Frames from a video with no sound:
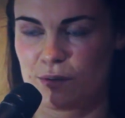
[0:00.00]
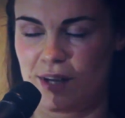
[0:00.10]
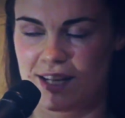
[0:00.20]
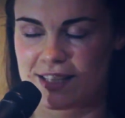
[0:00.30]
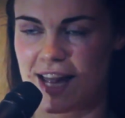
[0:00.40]

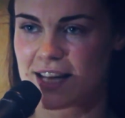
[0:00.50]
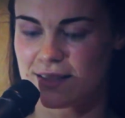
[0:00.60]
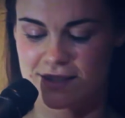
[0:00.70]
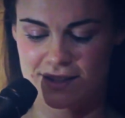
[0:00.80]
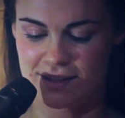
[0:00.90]
We held
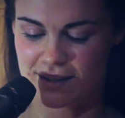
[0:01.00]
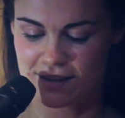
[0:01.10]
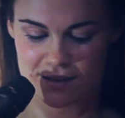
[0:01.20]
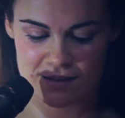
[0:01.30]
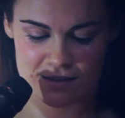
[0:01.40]
hands.
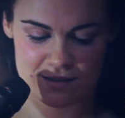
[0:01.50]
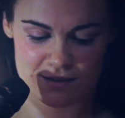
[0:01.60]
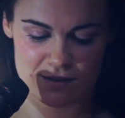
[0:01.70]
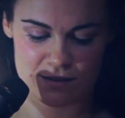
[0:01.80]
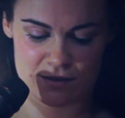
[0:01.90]

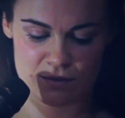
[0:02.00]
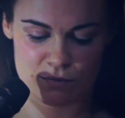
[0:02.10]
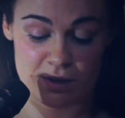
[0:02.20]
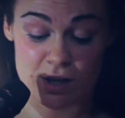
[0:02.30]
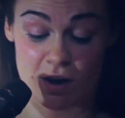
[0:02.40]

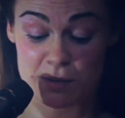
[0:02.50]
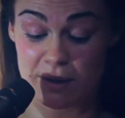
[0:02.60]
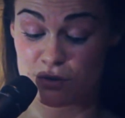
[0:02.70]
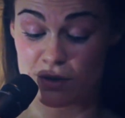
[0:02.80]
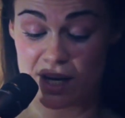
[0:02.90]
We talked
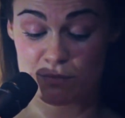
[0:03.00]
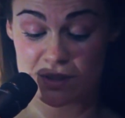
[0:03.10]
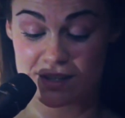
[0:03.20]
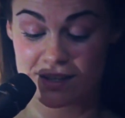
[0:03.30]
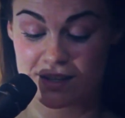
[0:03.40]
about
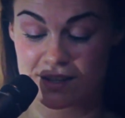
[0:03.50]
dreams.